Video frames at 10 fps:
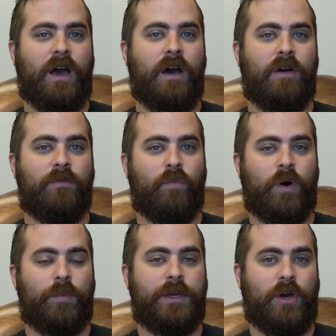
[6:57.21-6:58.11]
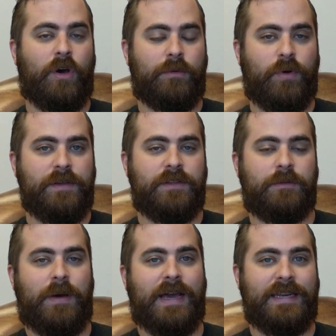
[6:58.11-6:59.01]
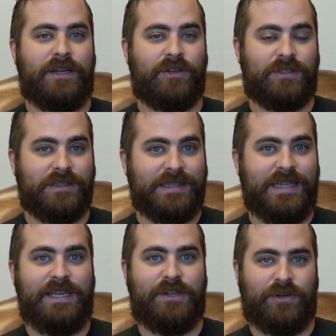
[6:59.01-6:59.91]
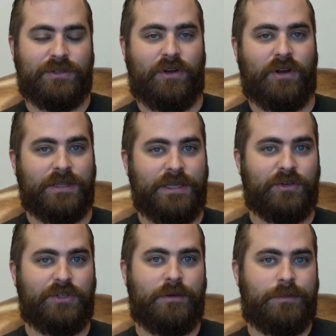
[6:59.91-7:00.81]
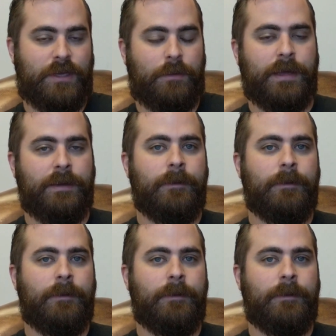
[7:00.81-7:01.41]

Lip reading: of what we called Presence Pioneers leaders, our leadership summit.